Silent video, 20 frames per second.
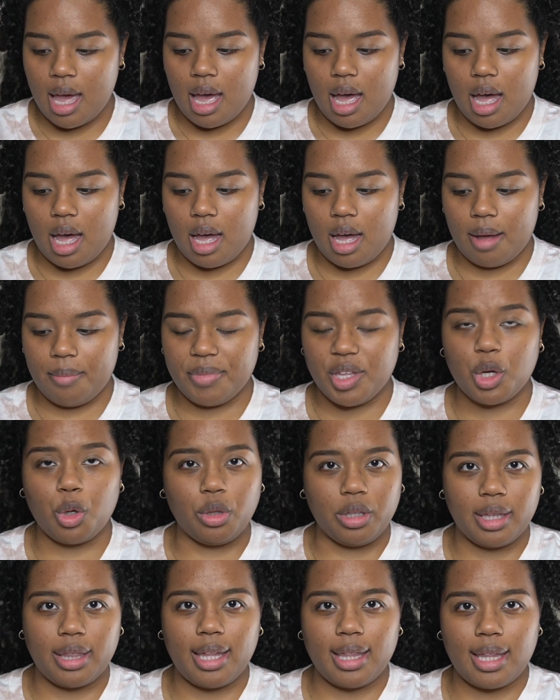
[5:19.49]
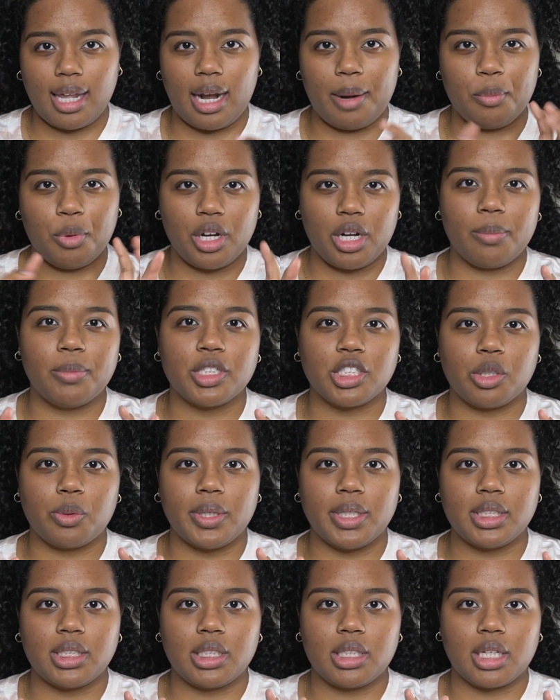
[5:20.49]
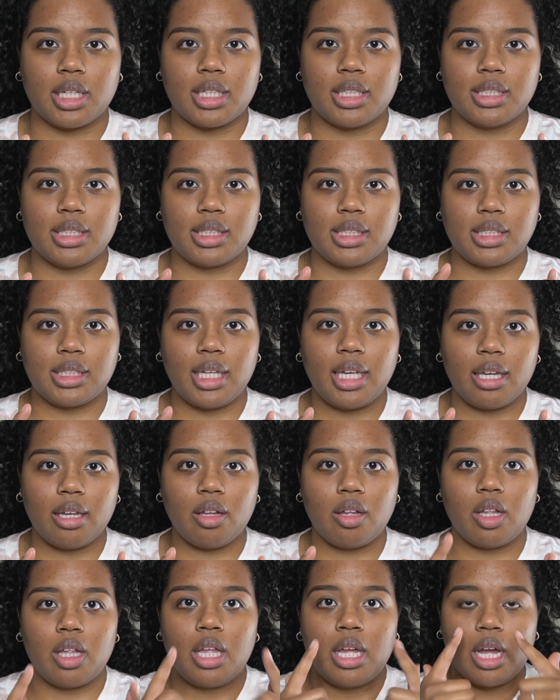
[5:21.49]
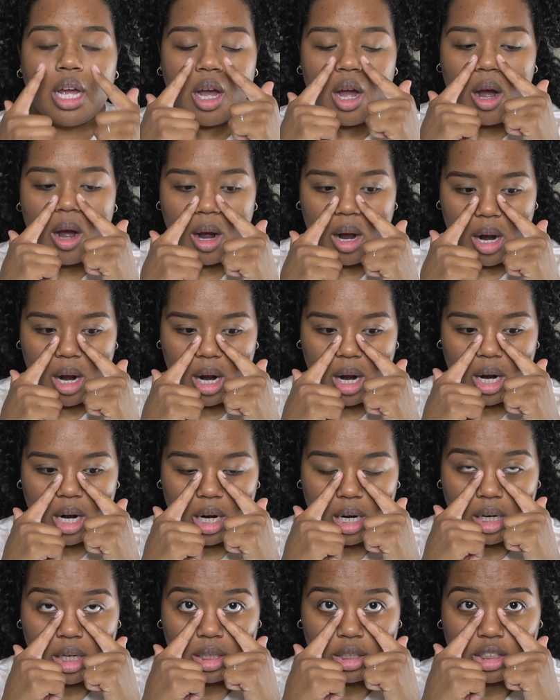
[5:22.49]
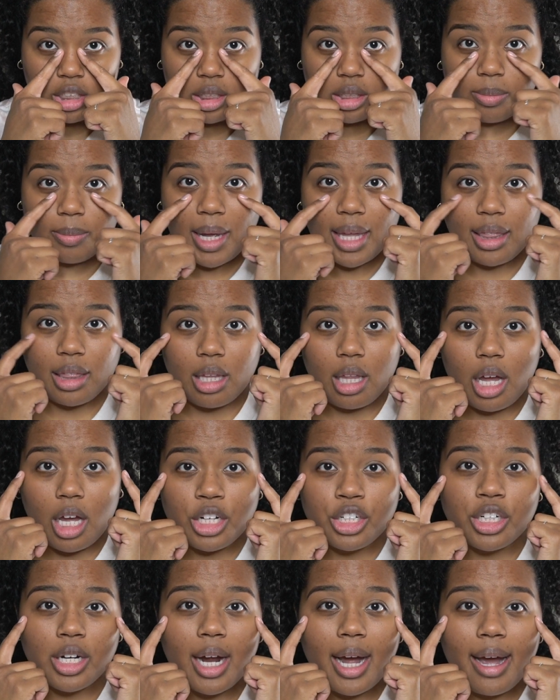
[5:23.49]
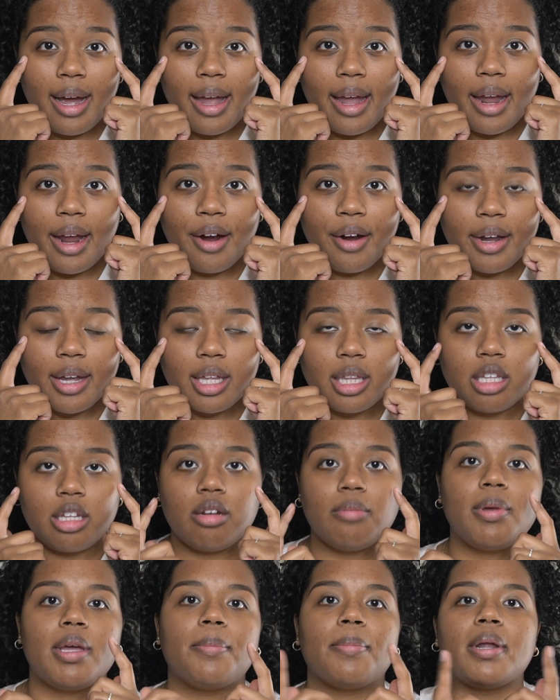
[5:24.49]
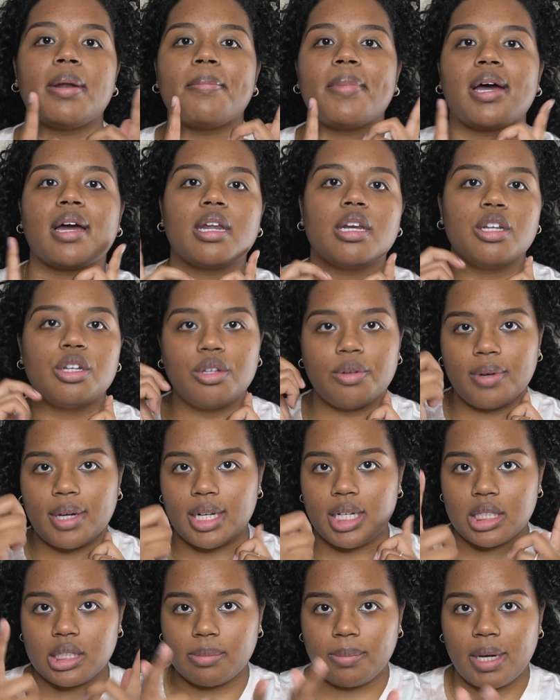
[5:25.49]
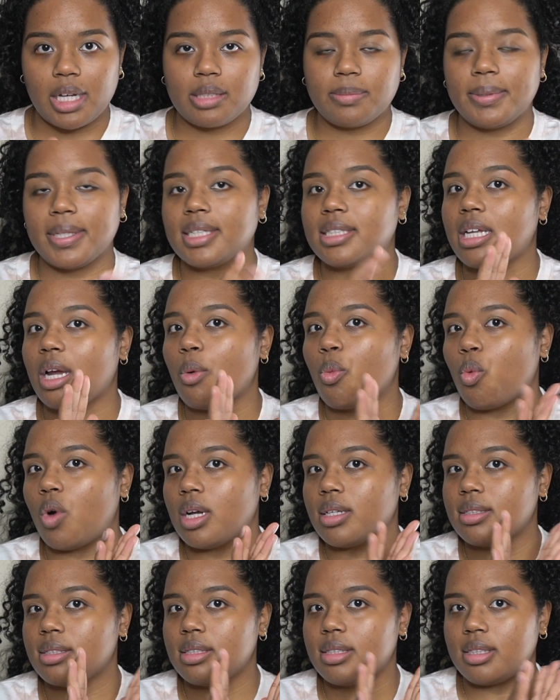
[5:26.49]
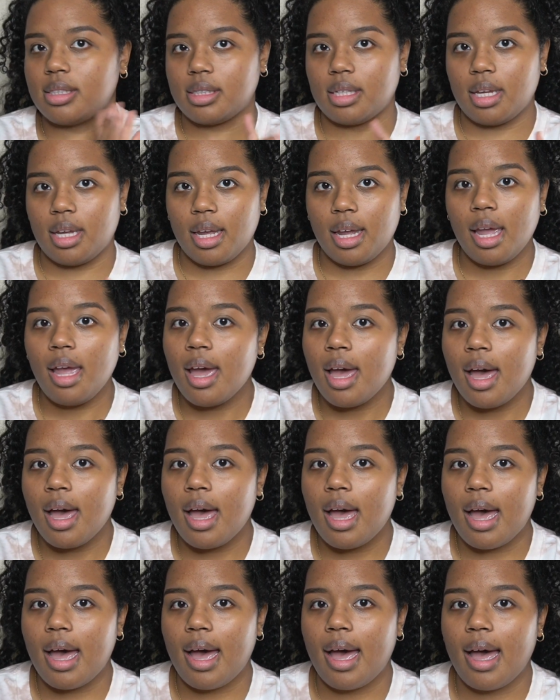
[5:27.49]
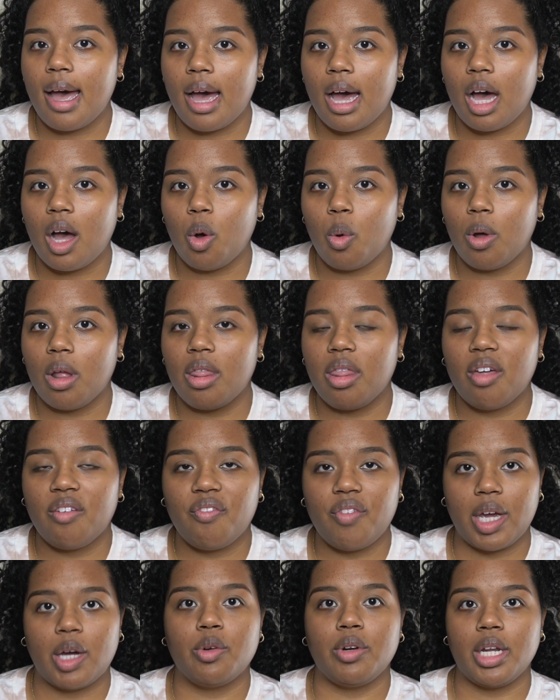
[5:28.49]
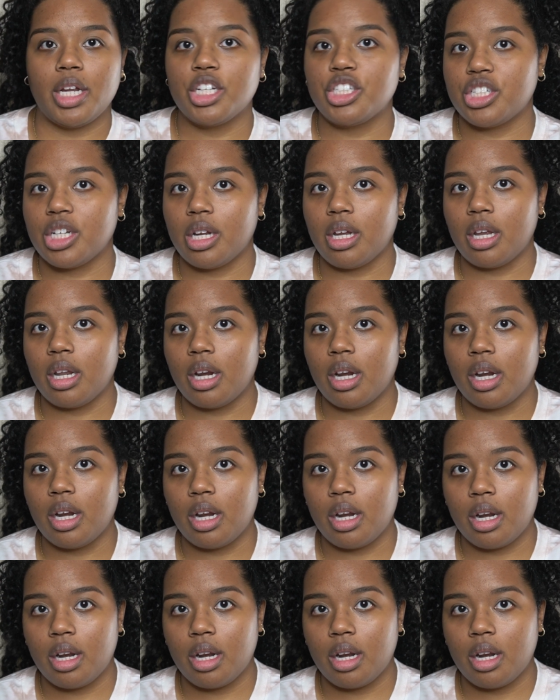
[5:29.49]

The only thing that I'm pretty much going to conceal are just my under eye area a little bit, but I'm not going to do any spots because I want to see how the foundation